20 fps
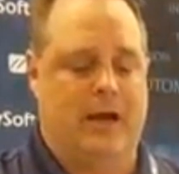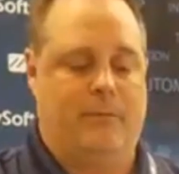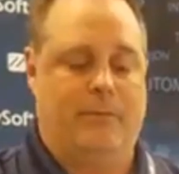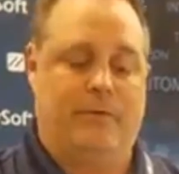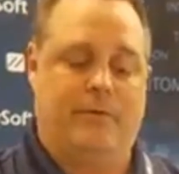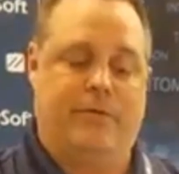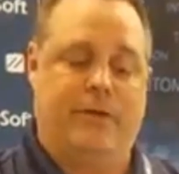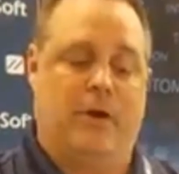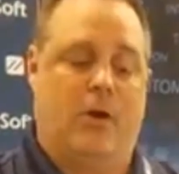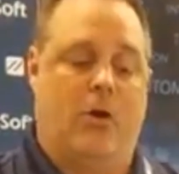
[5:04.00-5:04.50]

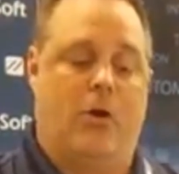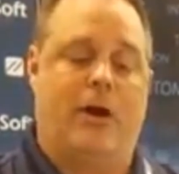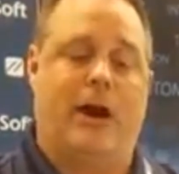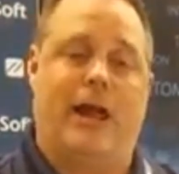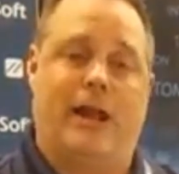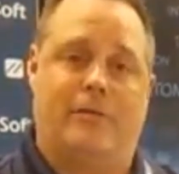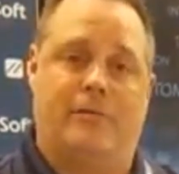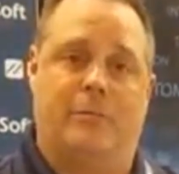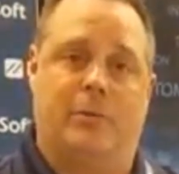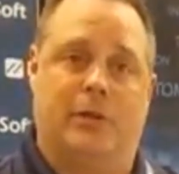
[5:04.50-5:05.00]
If they are
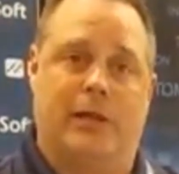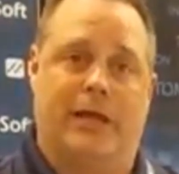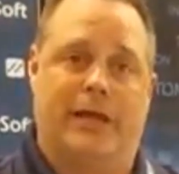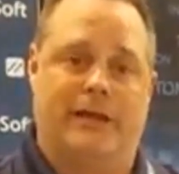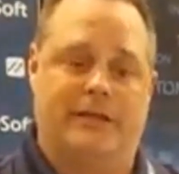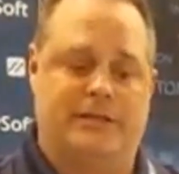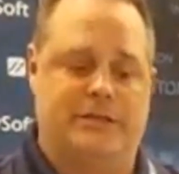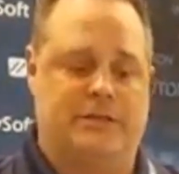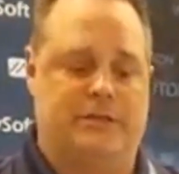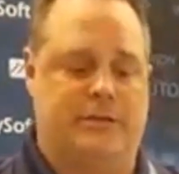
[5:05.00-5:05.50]
out of
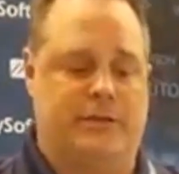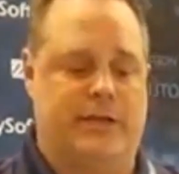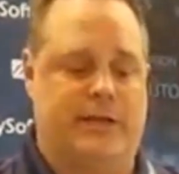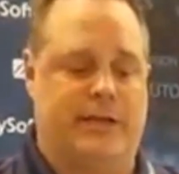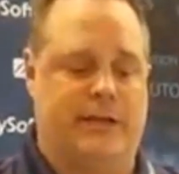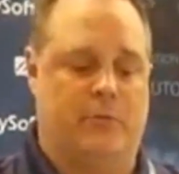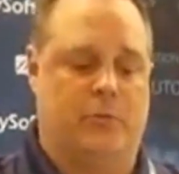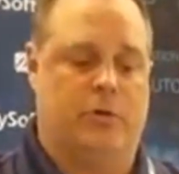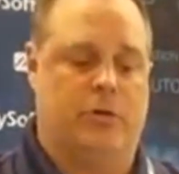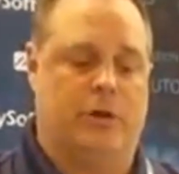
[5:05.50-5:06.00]
place, then
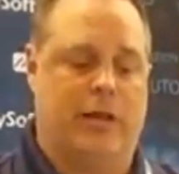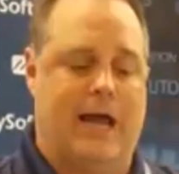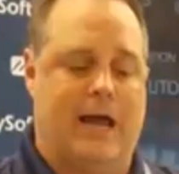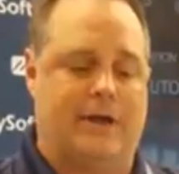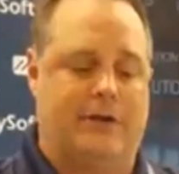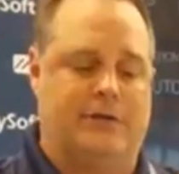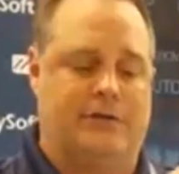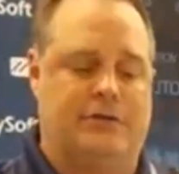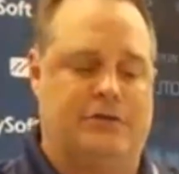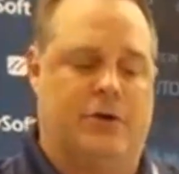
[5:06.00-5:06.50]
it will allow
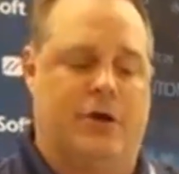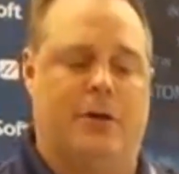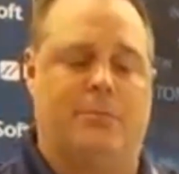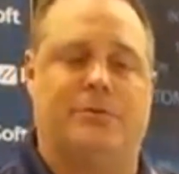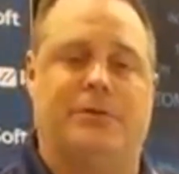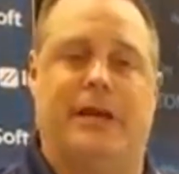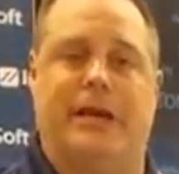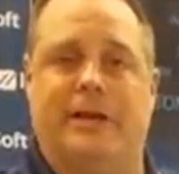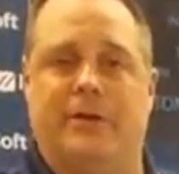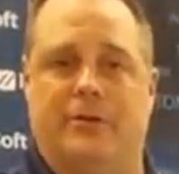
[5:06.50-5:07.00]
you to
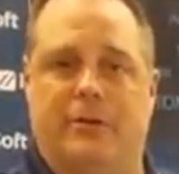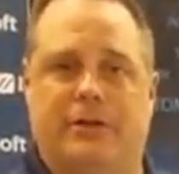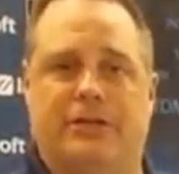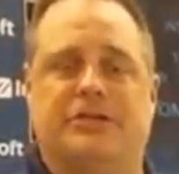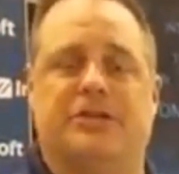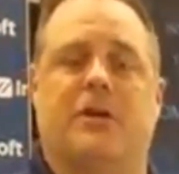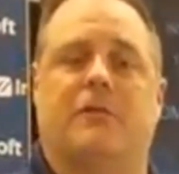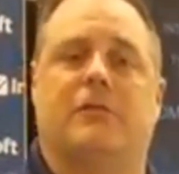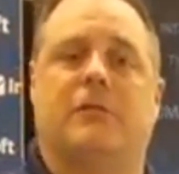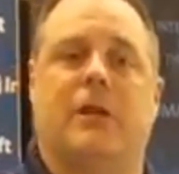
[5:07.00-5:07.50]
update your
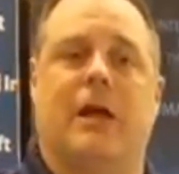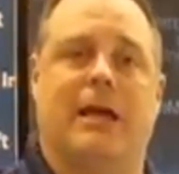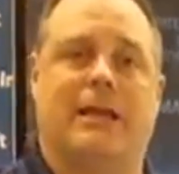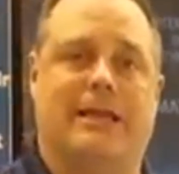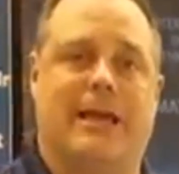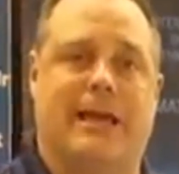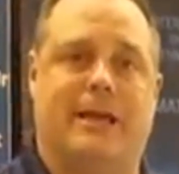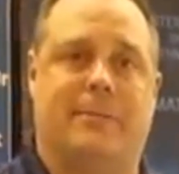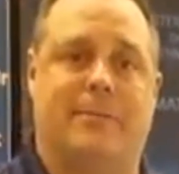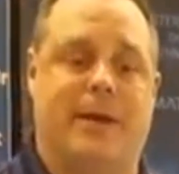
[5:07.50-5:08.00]
IndySoft client
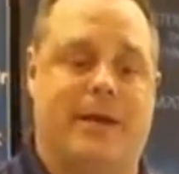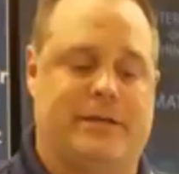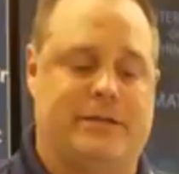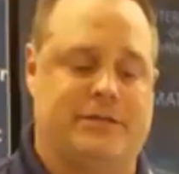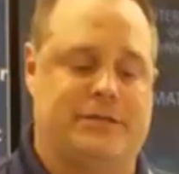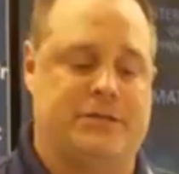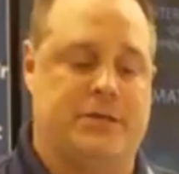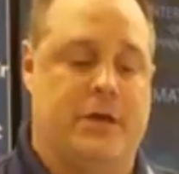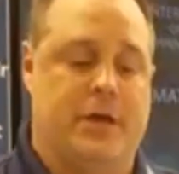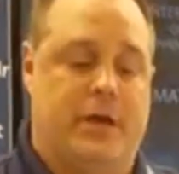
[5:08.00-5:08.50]

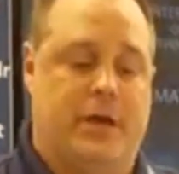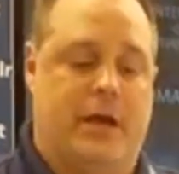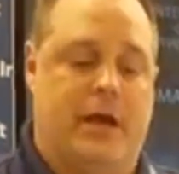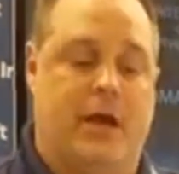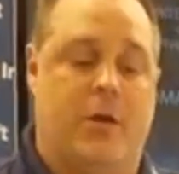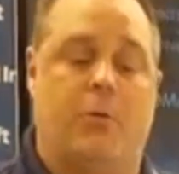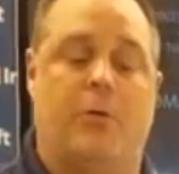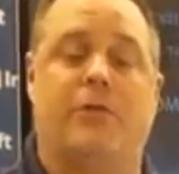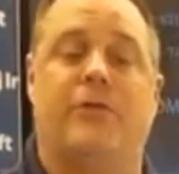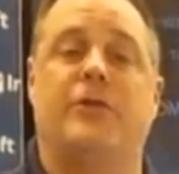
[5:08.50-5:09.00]
database
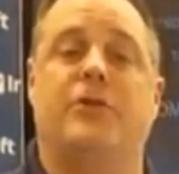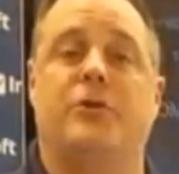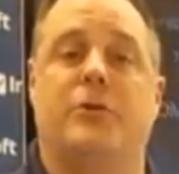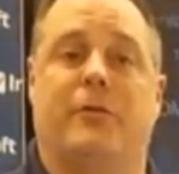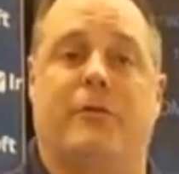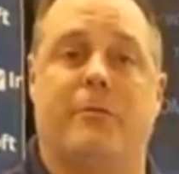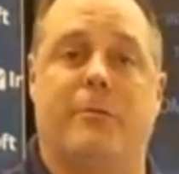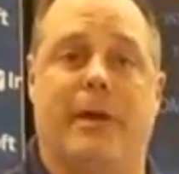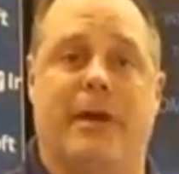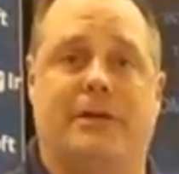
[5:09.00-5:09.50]
with the new
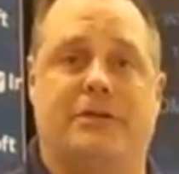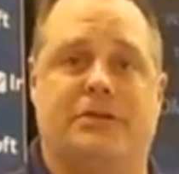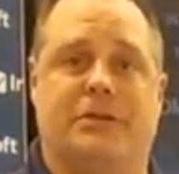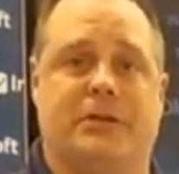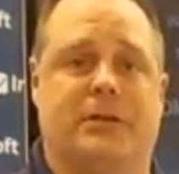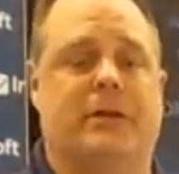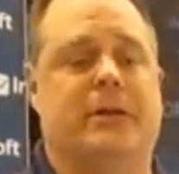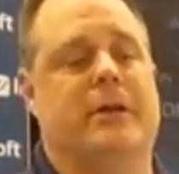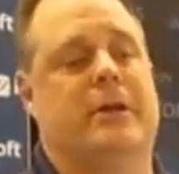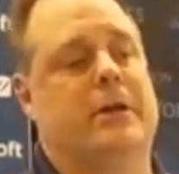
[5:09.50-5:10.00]
information.
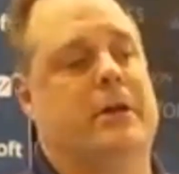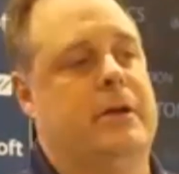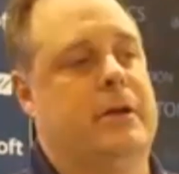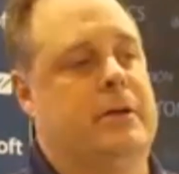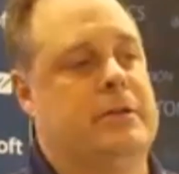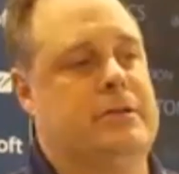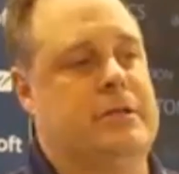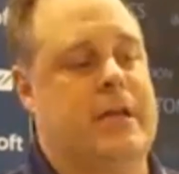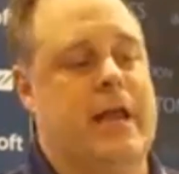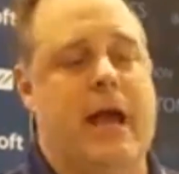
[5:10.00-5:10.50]

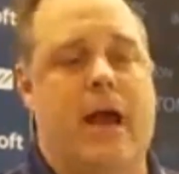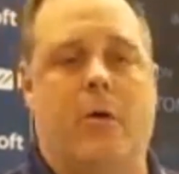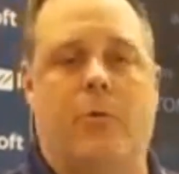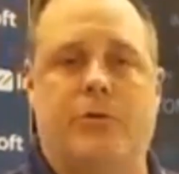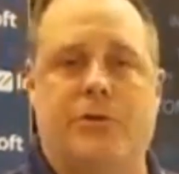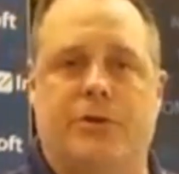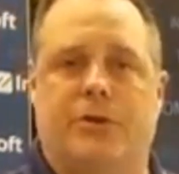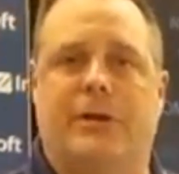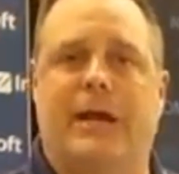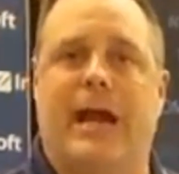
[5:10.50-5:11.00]
So now
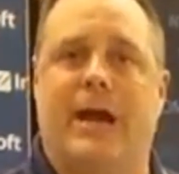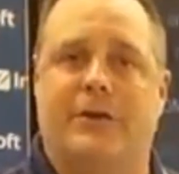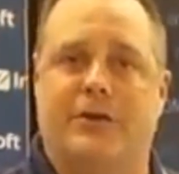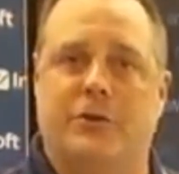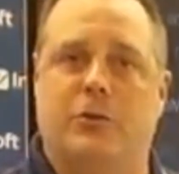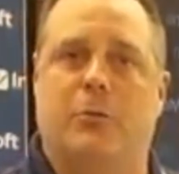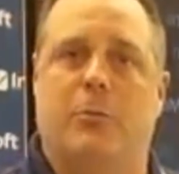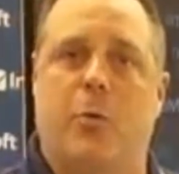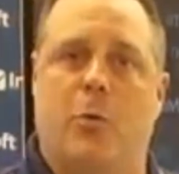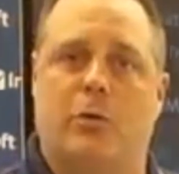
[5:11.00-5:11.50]
when your
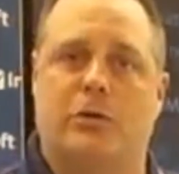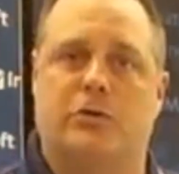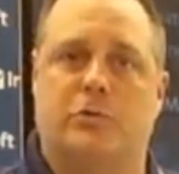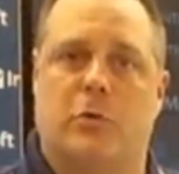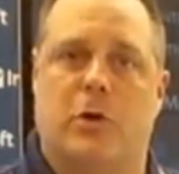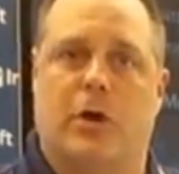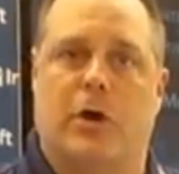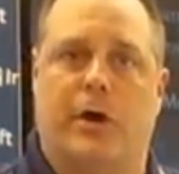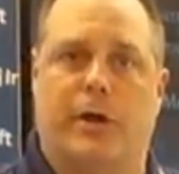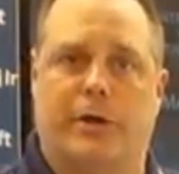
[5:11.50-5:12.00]
Cal-Do reports
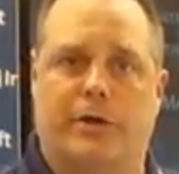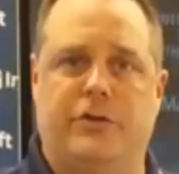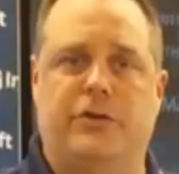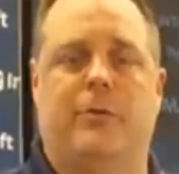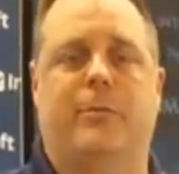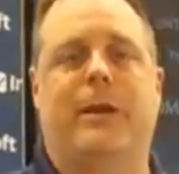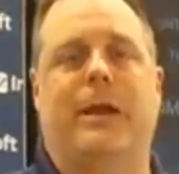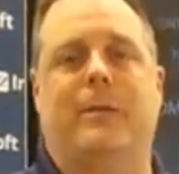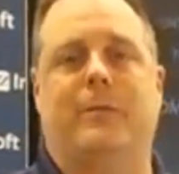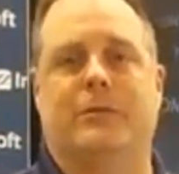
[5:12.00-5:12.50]
run,
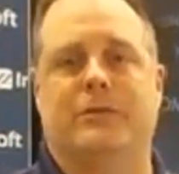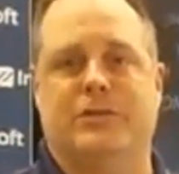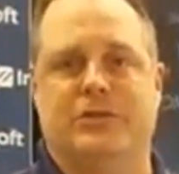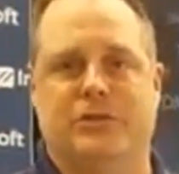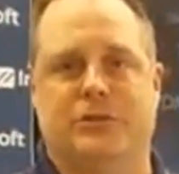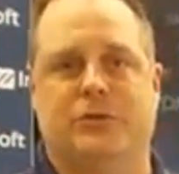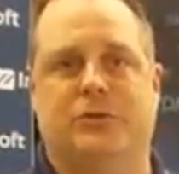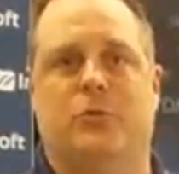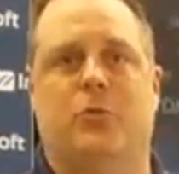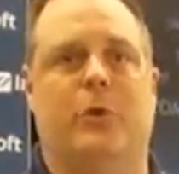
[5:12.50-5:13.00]
you'll be able
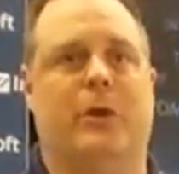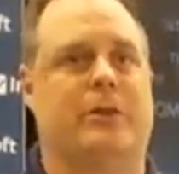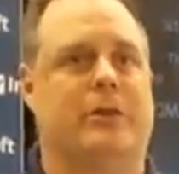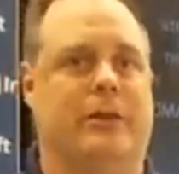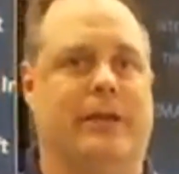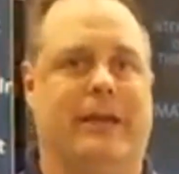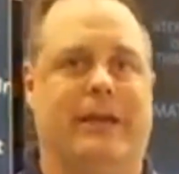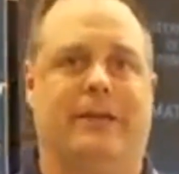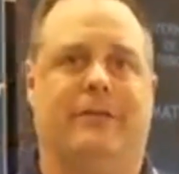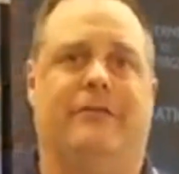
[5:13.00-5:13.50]
to
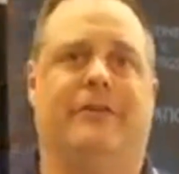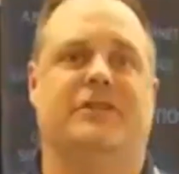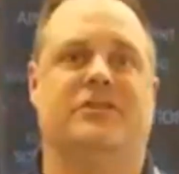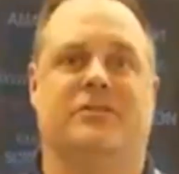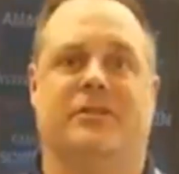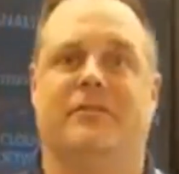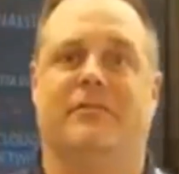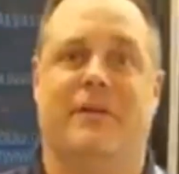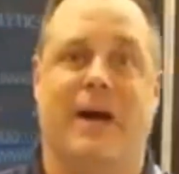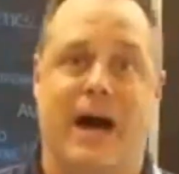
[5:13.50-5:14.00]
quickly and
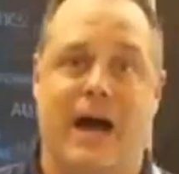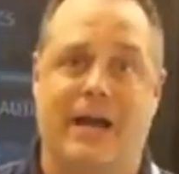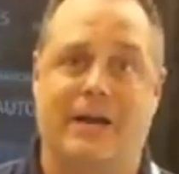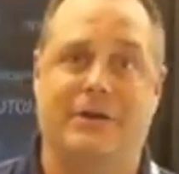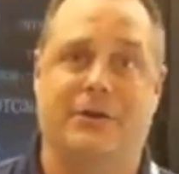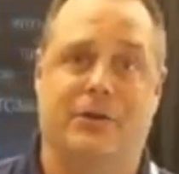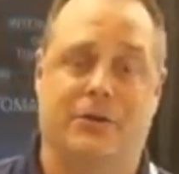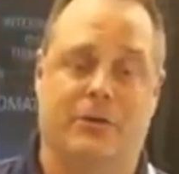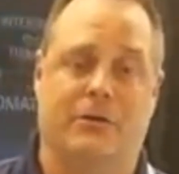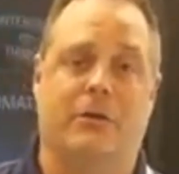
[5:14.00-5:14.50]
efficiently
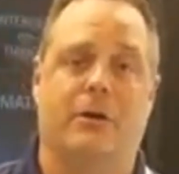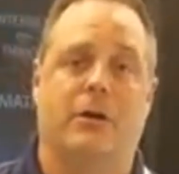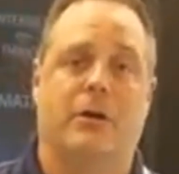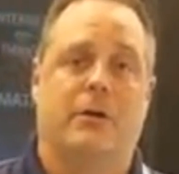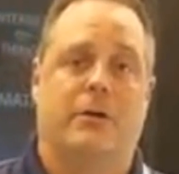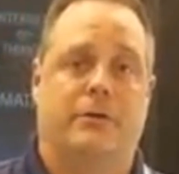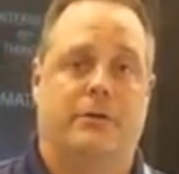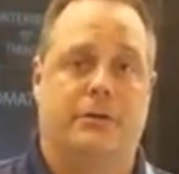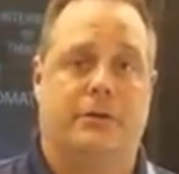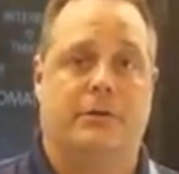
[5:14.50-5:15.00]
find your
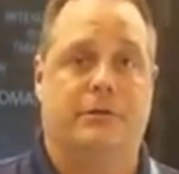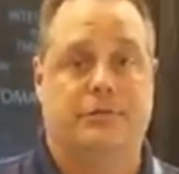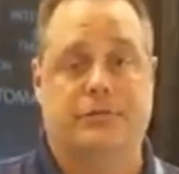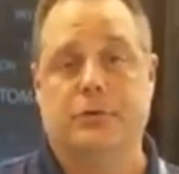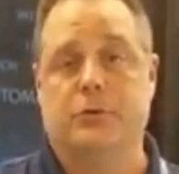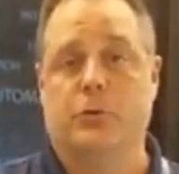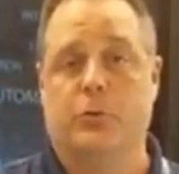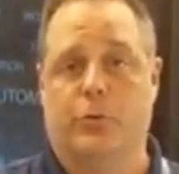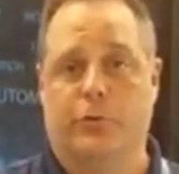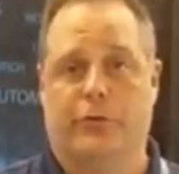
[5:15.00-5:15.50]

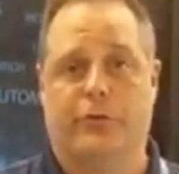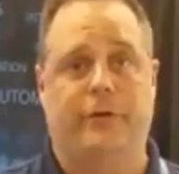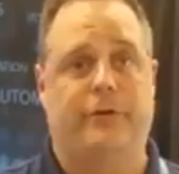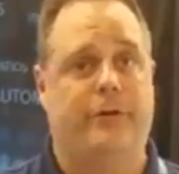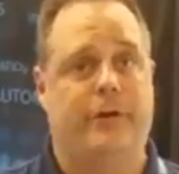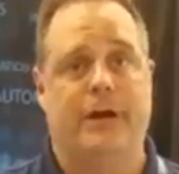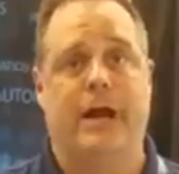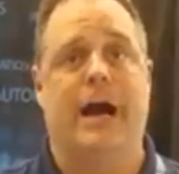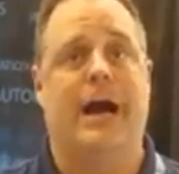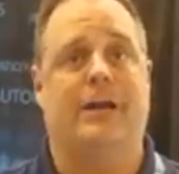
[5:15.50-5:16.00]
tools and
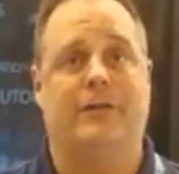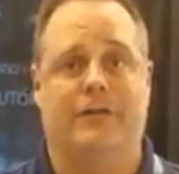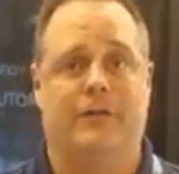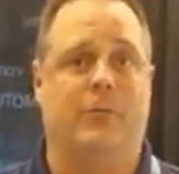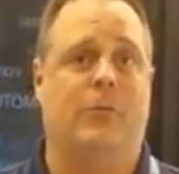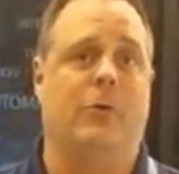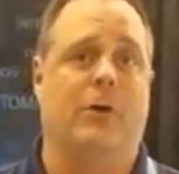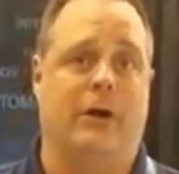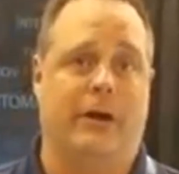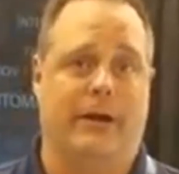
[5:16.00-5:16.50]
they're not
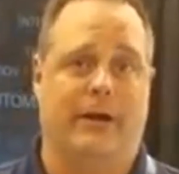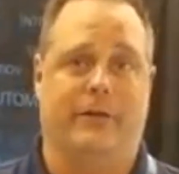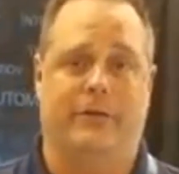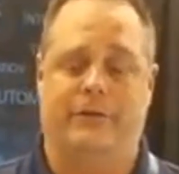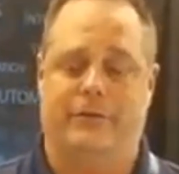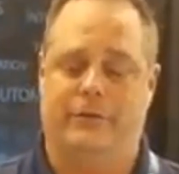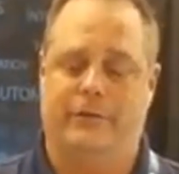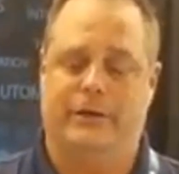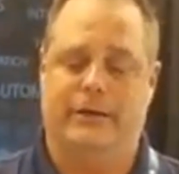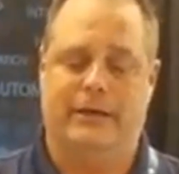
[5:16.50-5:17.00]
somewhere
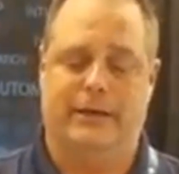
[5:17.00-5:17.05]
else.